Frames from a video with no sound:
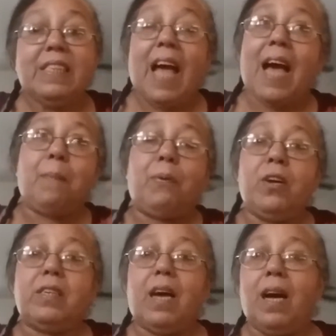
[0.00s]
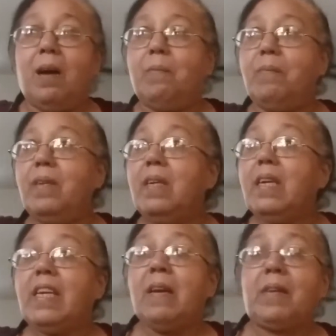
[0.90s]
They had to
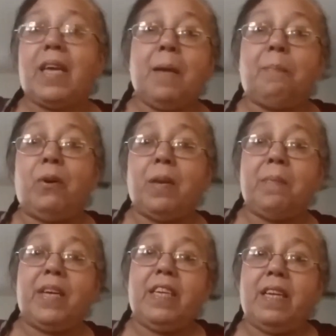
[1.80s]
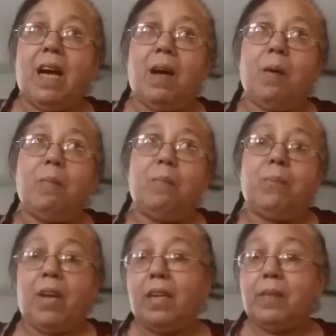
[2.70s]
keep putting me
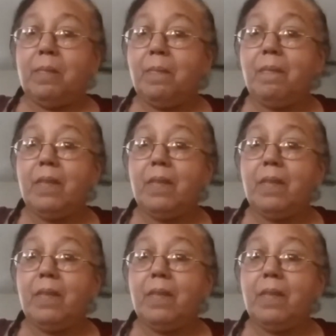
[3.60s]
blood,